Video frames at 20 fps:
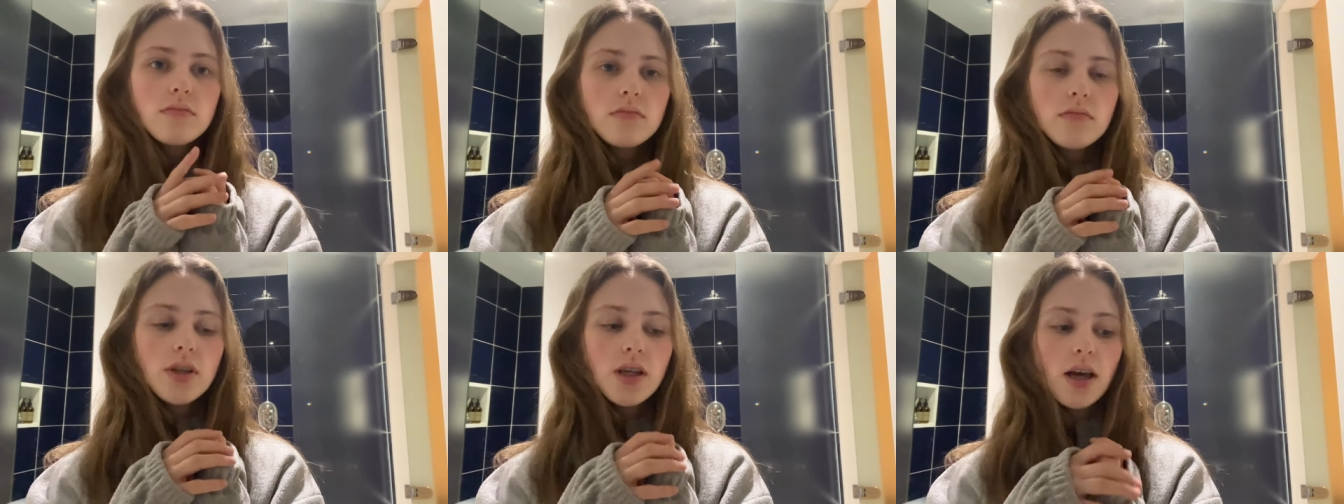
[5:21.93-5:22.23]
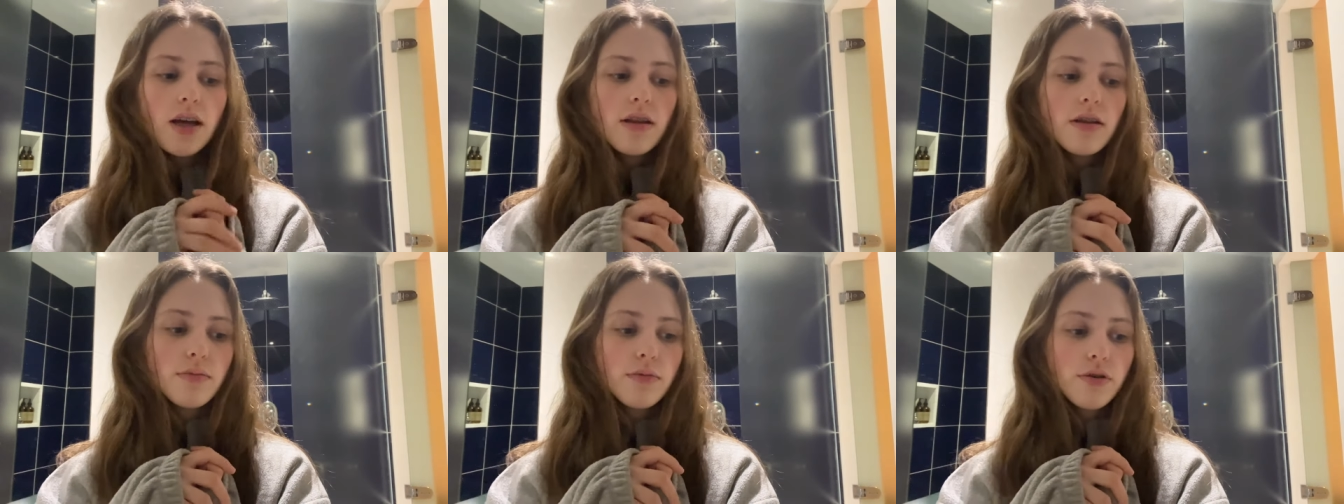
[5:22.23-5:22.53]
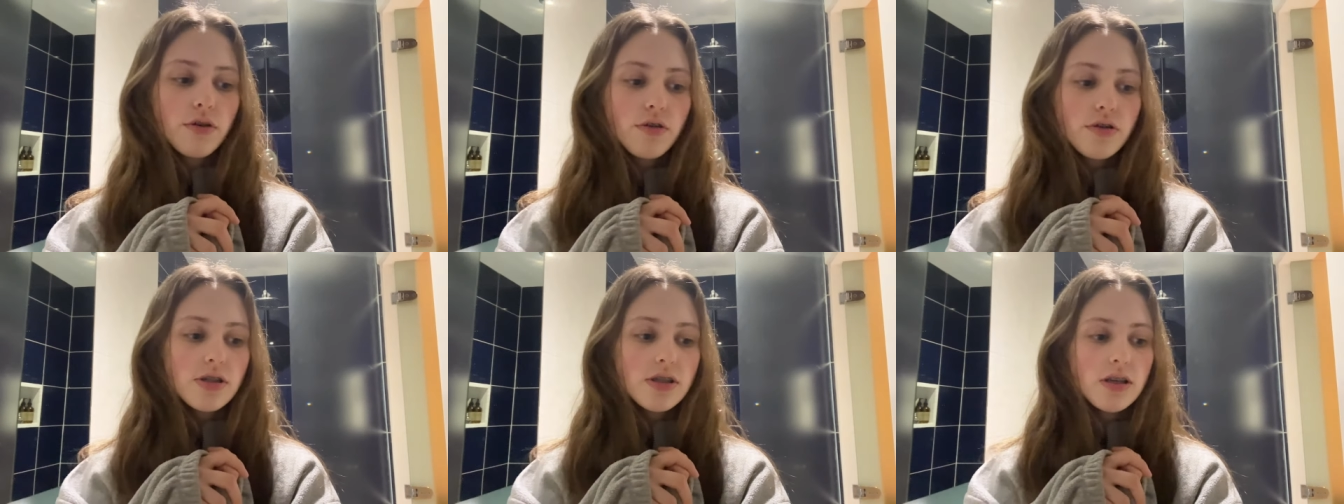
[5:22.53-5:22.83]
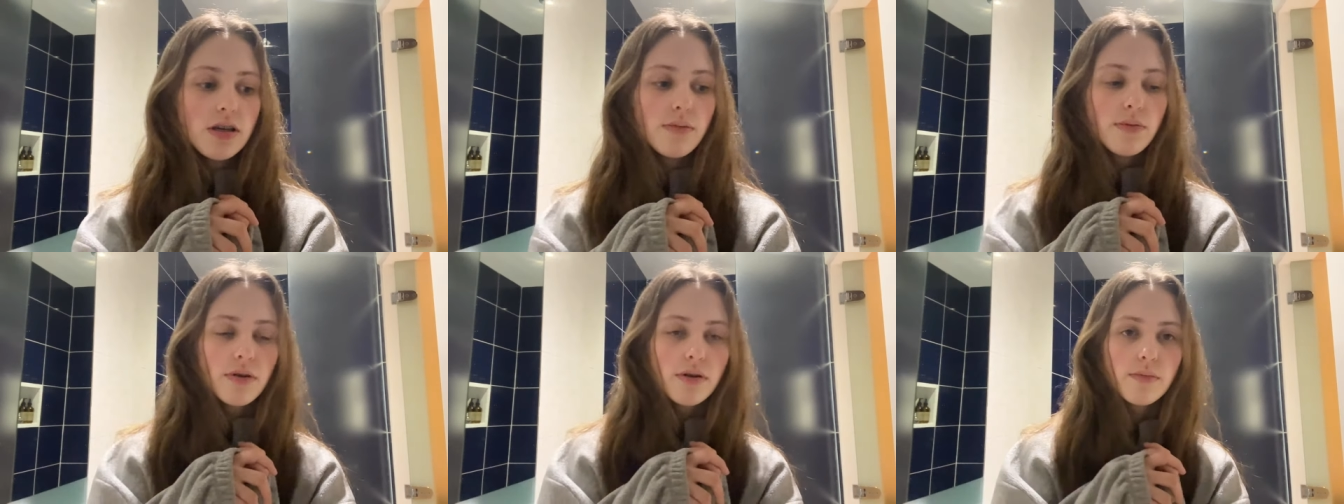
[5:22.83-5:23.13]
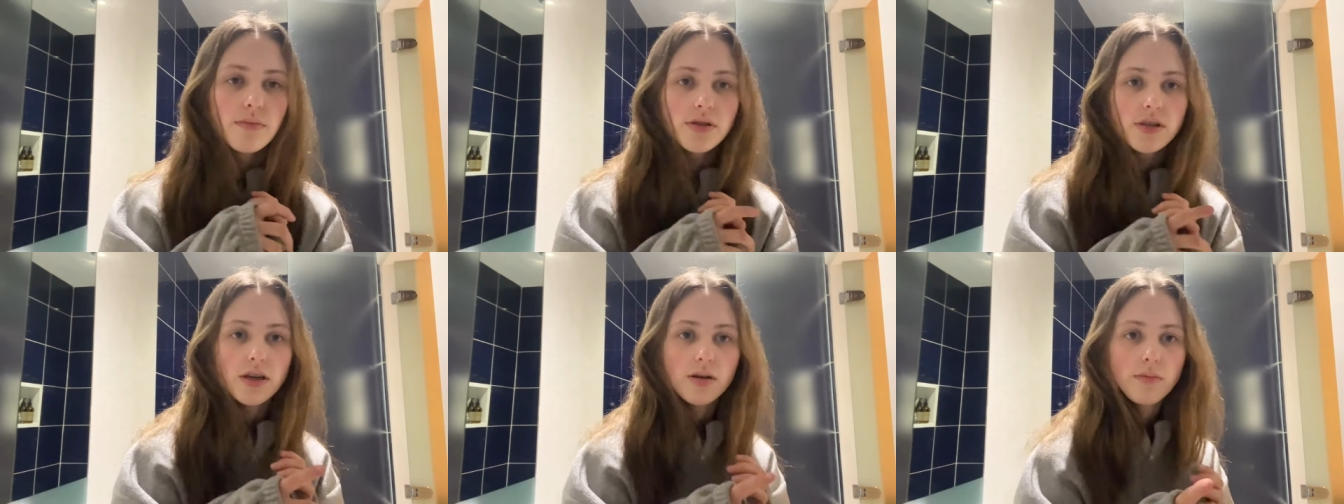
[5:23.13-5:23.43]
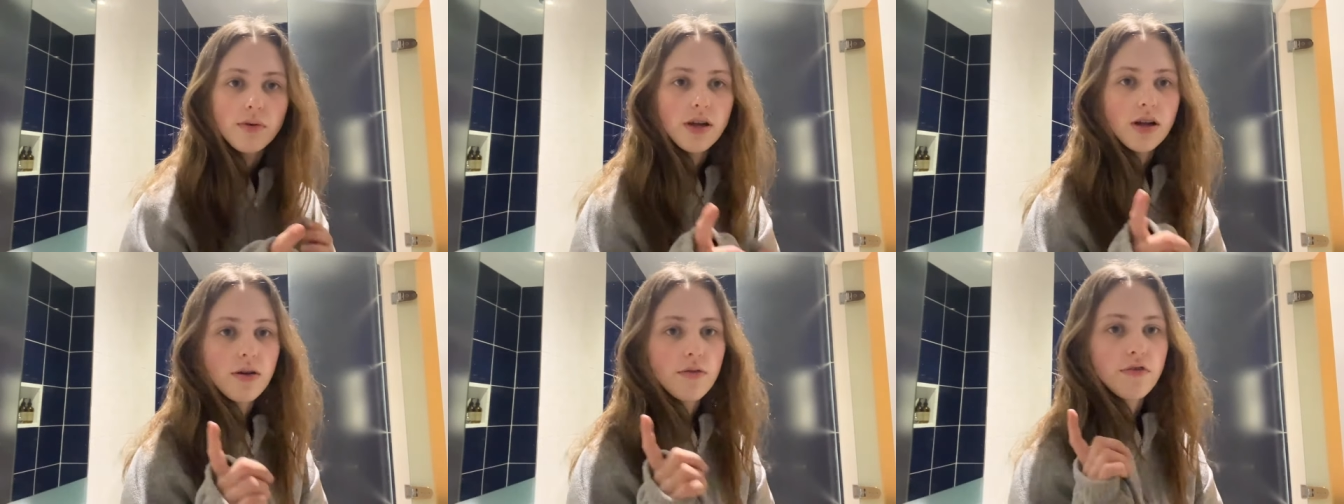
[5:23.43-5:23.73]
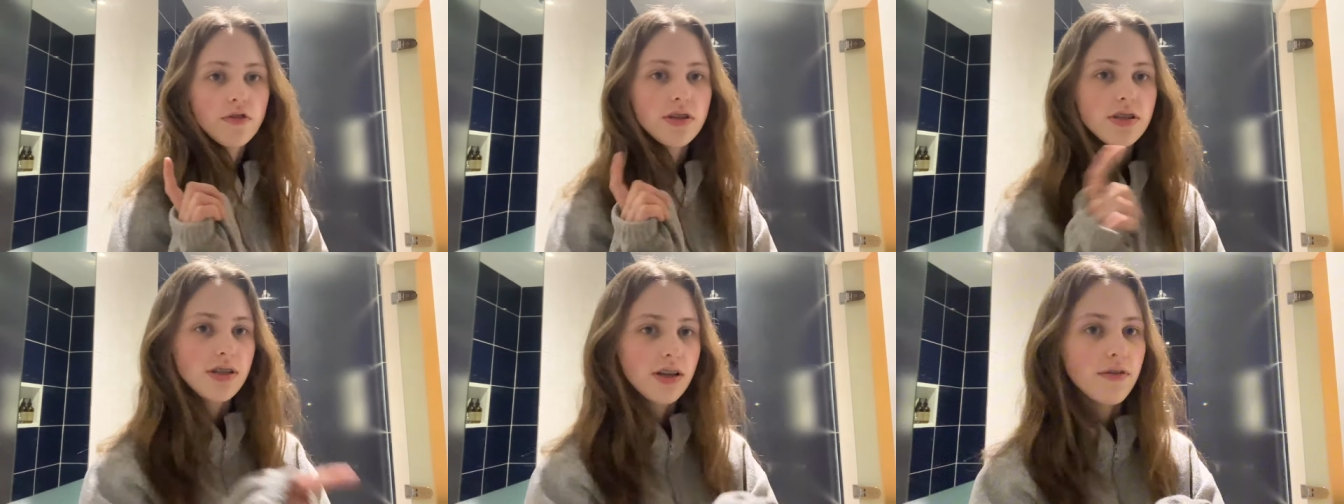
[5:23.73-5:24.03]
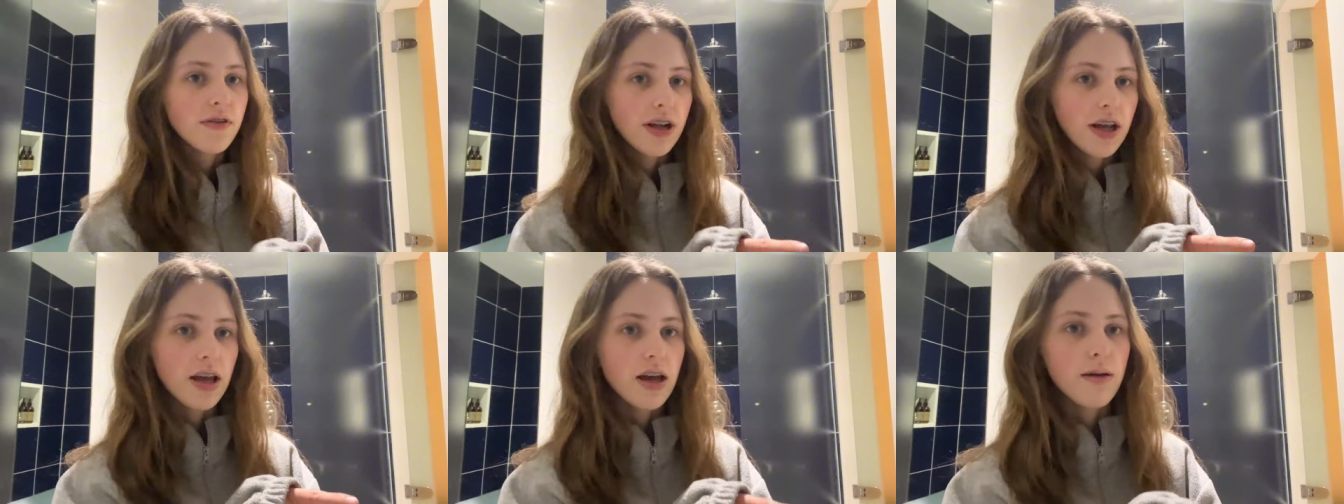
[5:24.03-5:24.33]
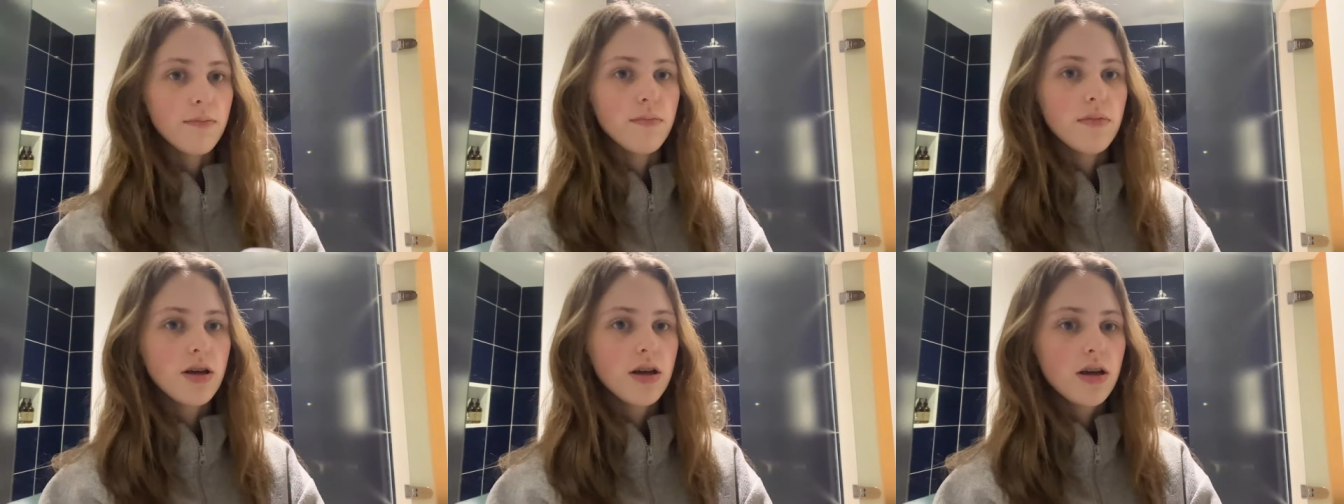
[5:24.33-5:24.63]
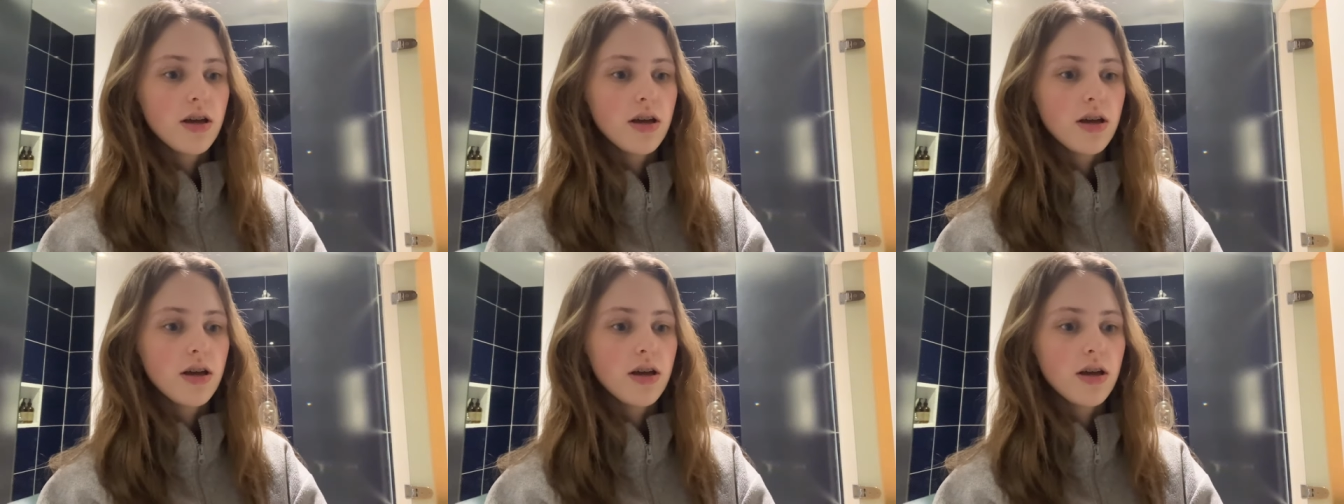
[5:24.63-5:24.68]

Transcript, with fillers: yeah then i'm going to sleep i'm setting my alarm for 7 a.m